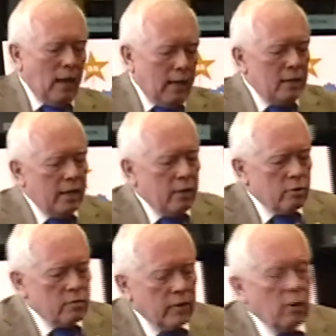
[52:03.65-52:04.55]
in
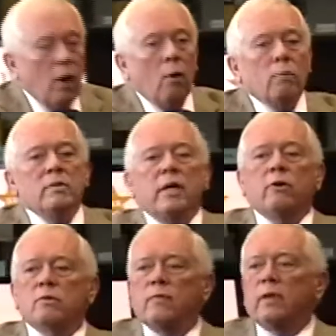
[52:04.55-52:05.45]
Tinkersville. Oh,
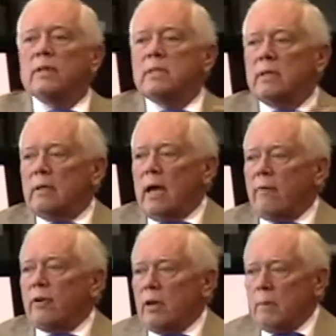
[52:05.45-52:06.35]
Tinkersville is the
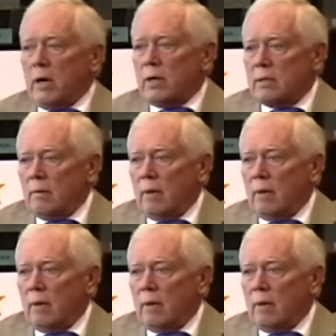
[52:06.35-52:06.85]
African American